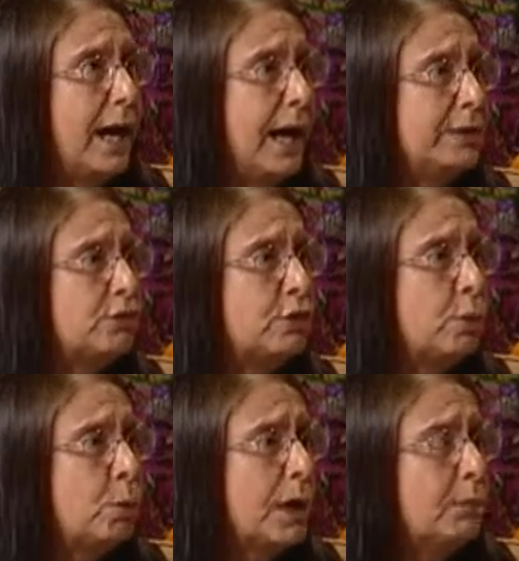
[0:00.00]
And so
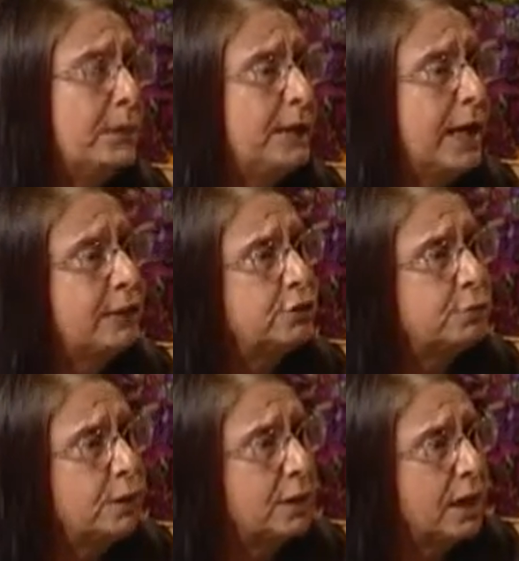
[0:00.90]
what I began to
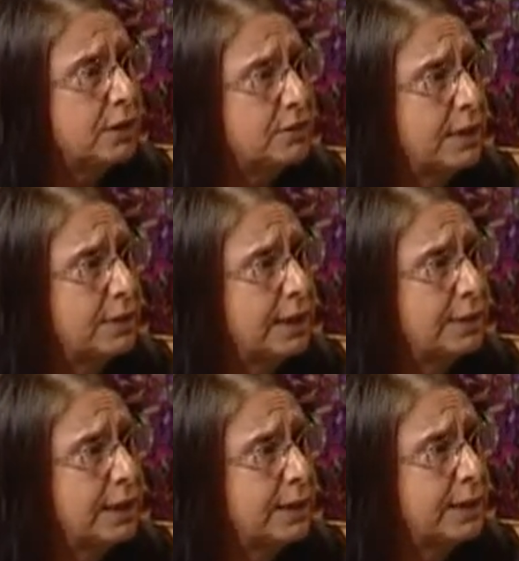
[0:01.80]
realize on that
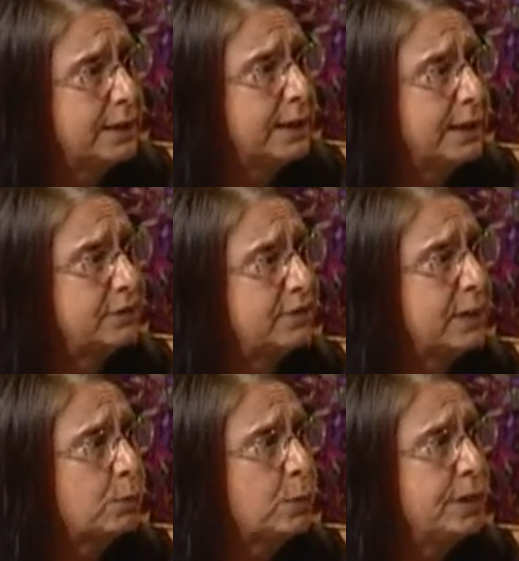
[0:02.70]
day is
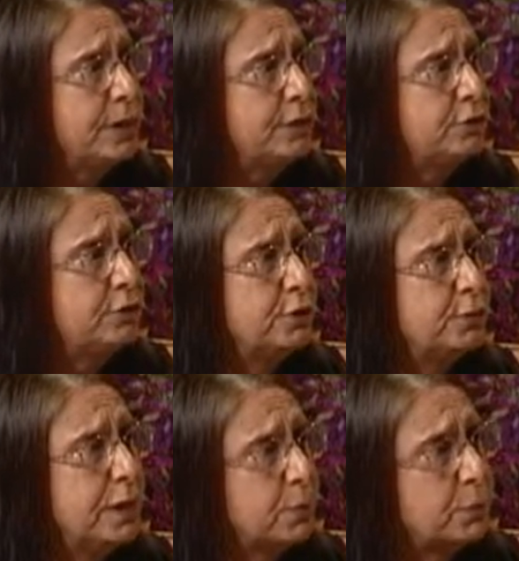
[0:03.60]
that we need to
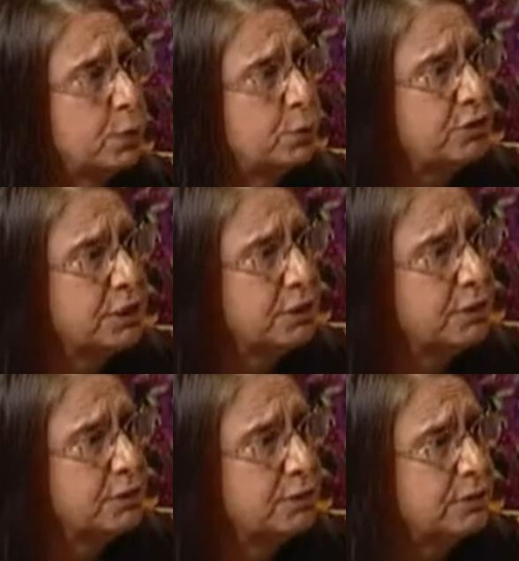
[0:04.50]
develop those
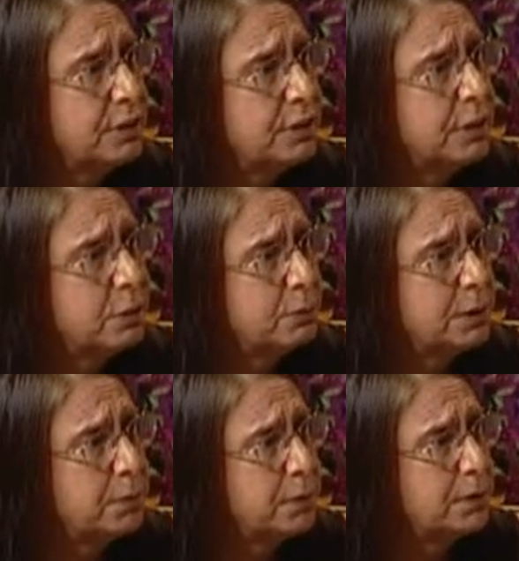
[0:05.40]
skills in young
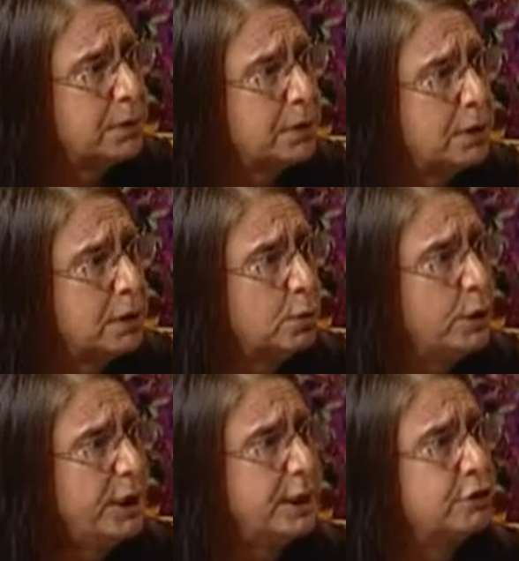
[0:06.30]
people.
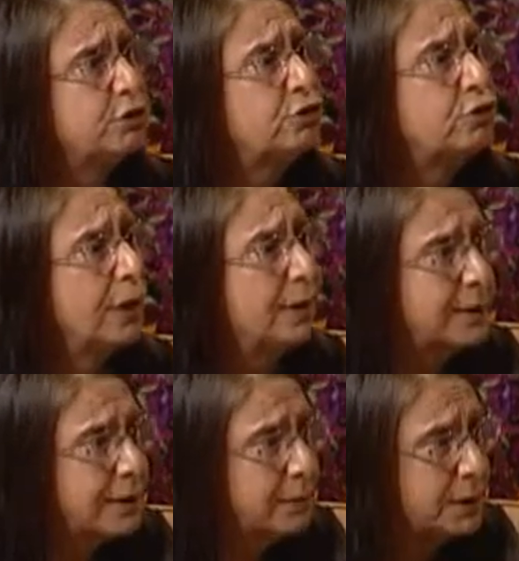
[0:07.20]
We need to
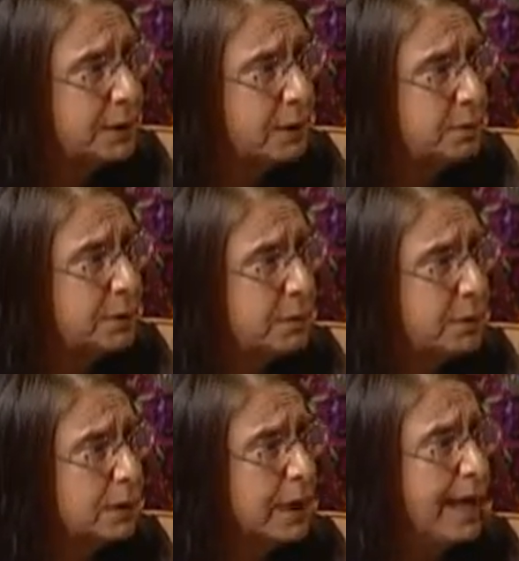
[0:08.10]
strengthen them in young
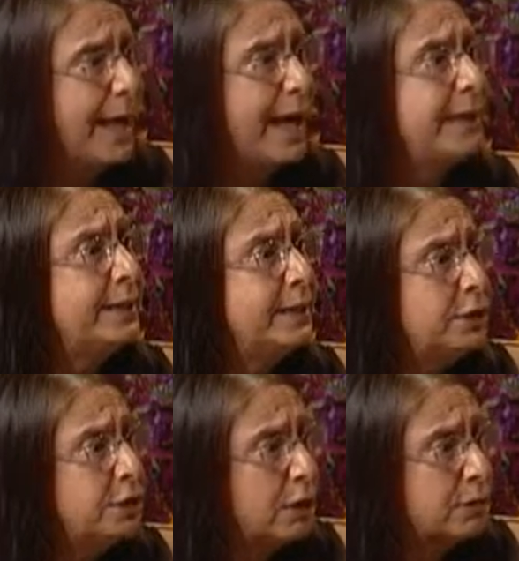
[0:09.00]
people and in
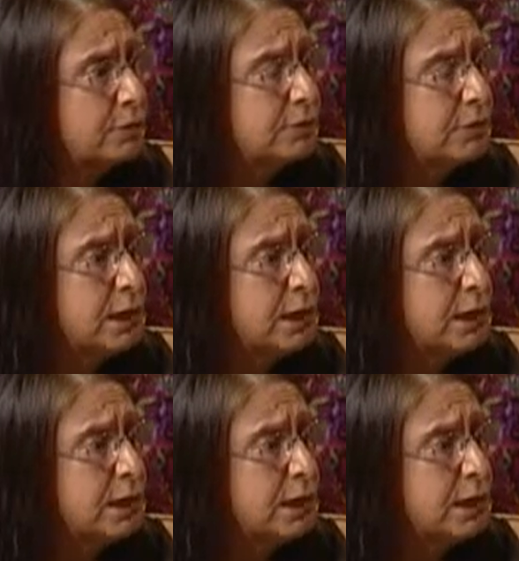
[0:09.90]
adults.